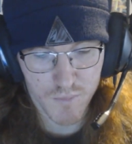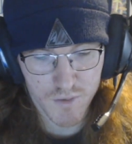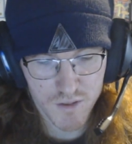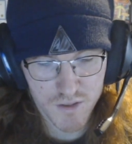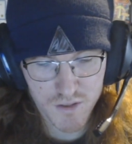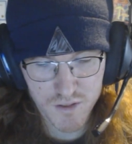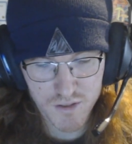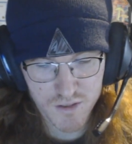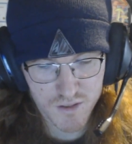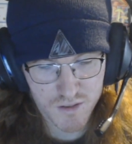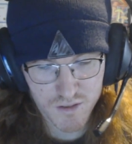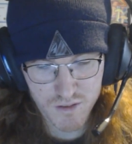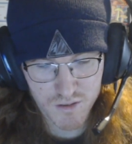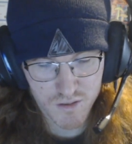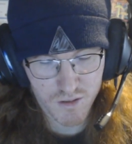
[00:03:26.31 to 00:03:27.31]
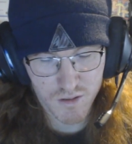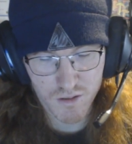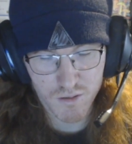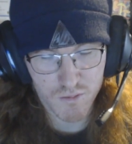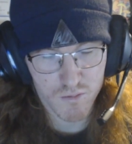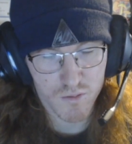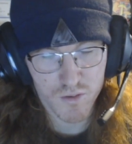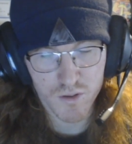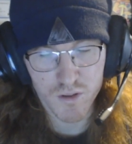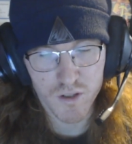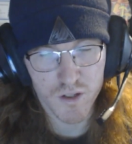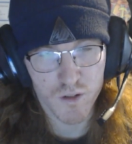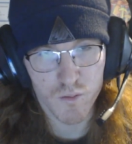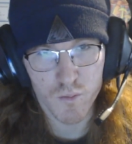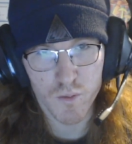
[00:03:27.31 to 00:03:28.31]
This is a really